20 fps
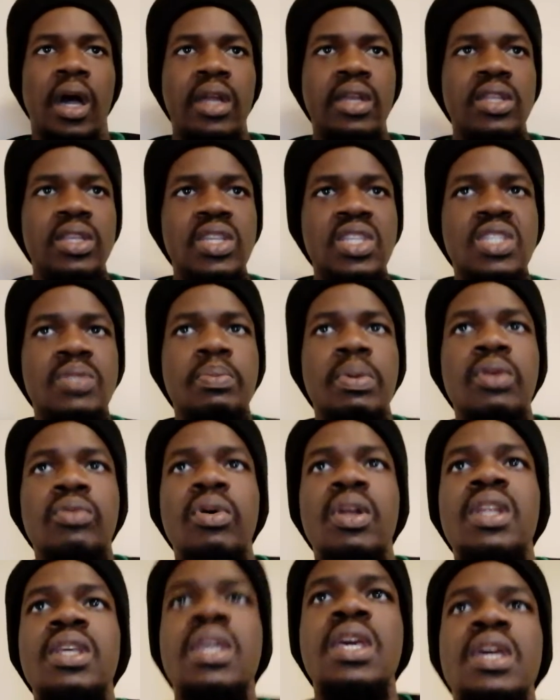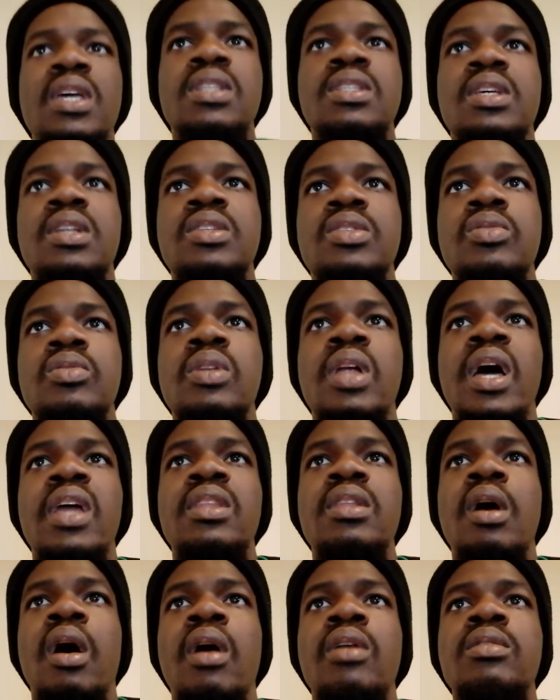and he's been relegated to
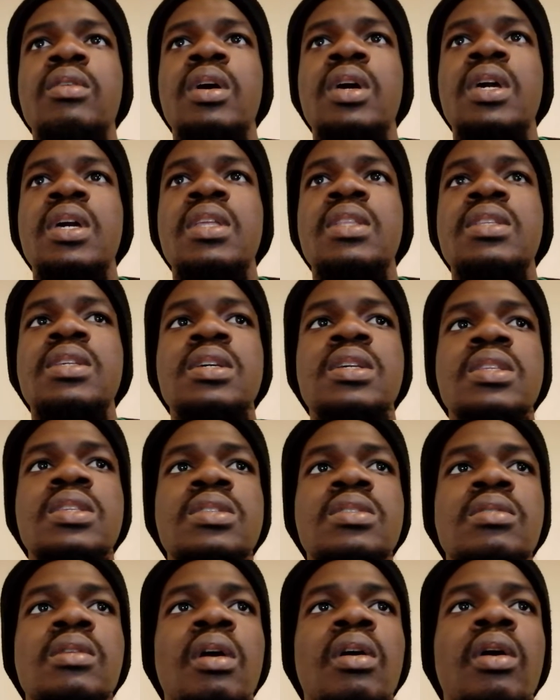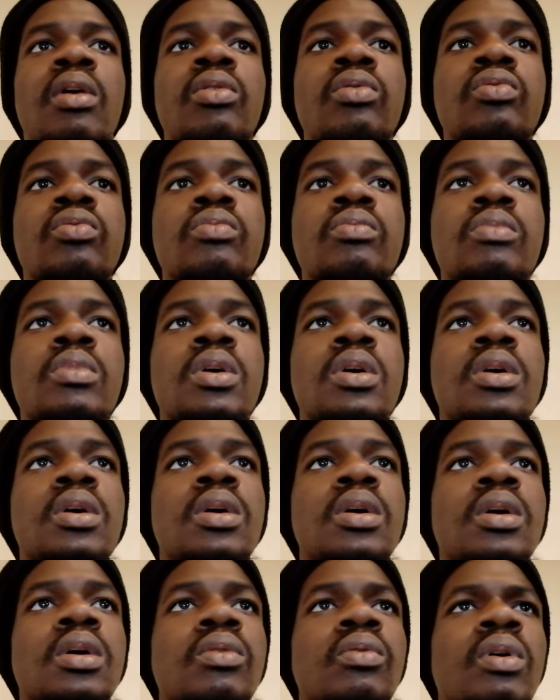like the under 18s locker room.
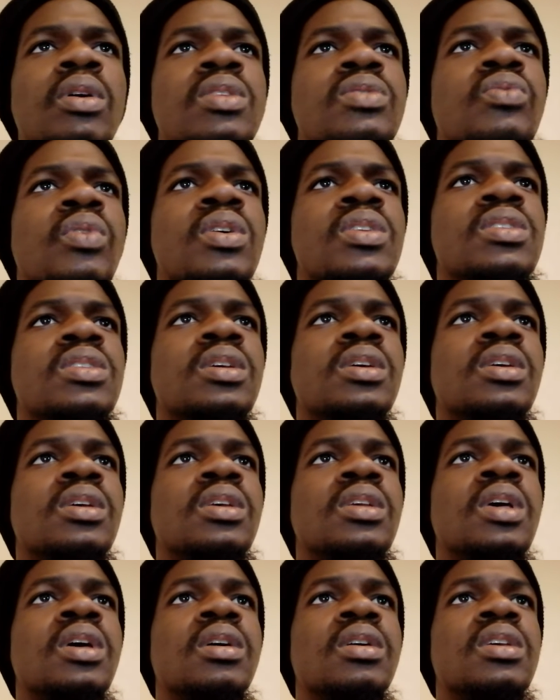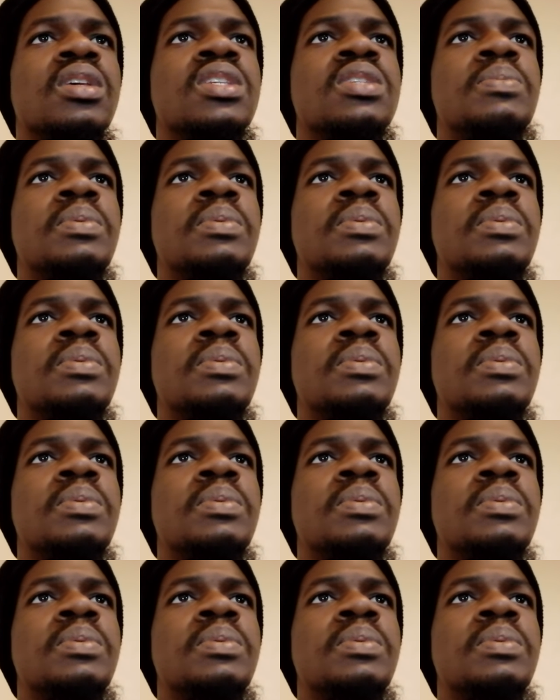He's with the